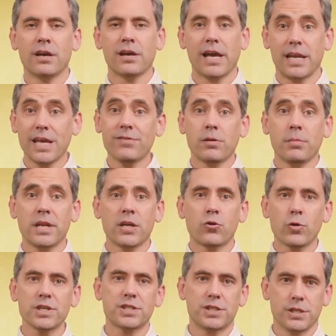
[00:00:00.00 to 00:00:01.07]
and even many
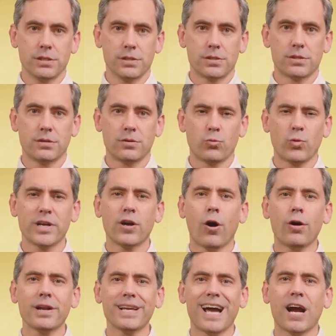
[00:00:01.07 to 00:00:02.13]
Christians
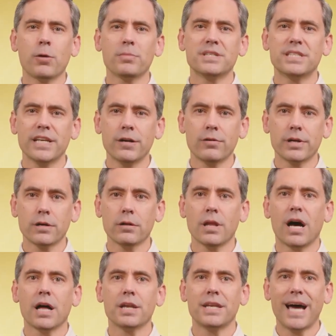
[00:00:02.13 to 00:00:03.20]
regarding our material
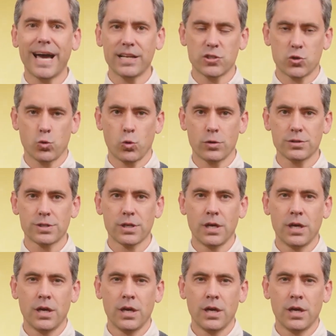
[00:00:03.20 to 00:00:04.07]
on dinosaurs,